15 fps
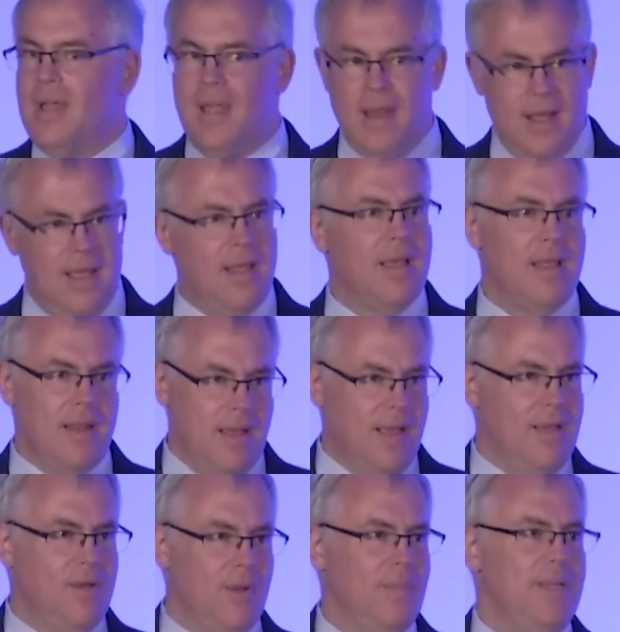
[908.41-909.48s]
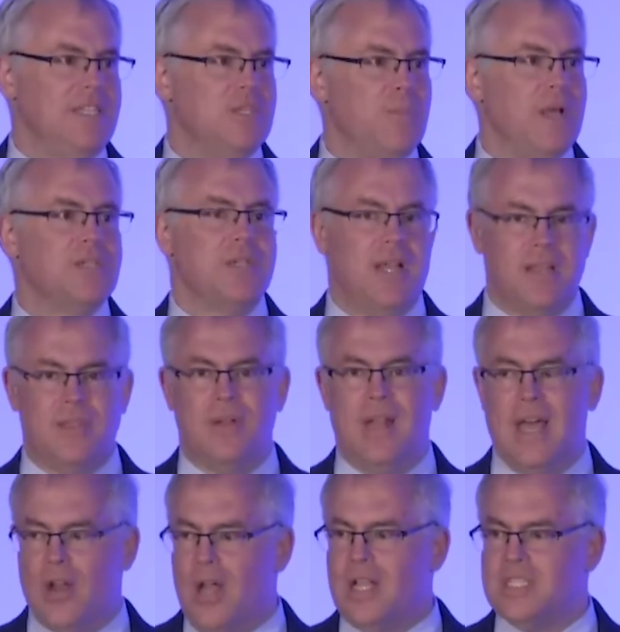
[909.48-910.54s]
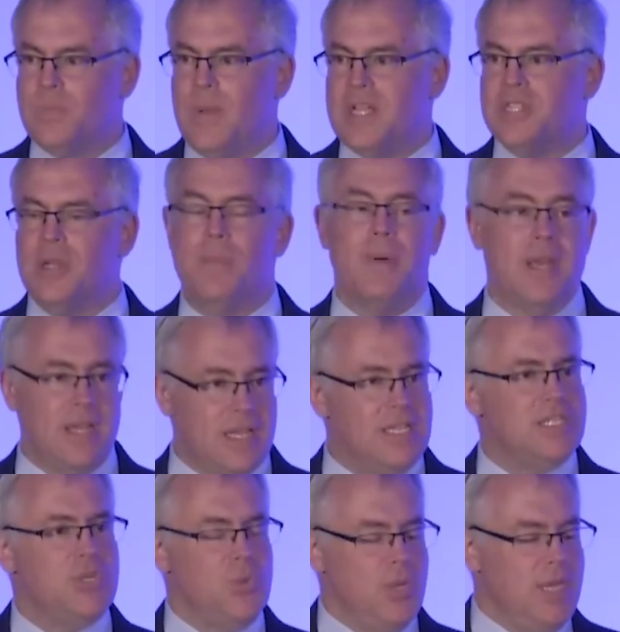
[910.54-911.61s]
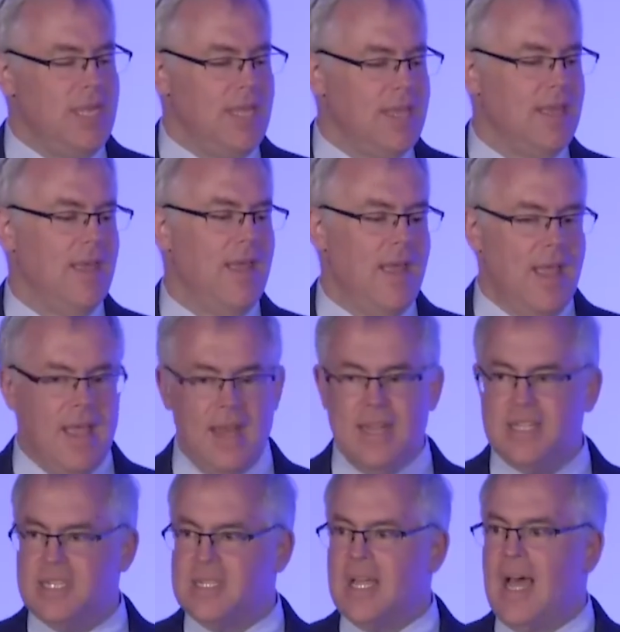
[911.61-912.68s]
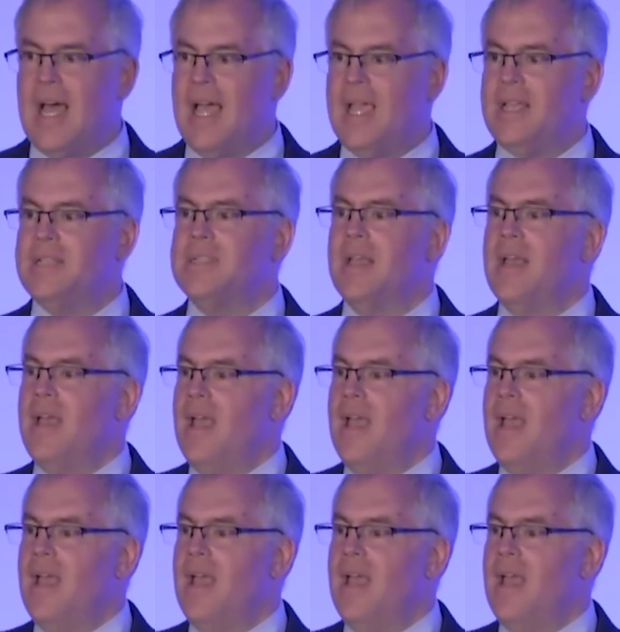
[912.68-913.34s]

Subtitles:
and I don't mean special like they're not all special, but it is unique in its size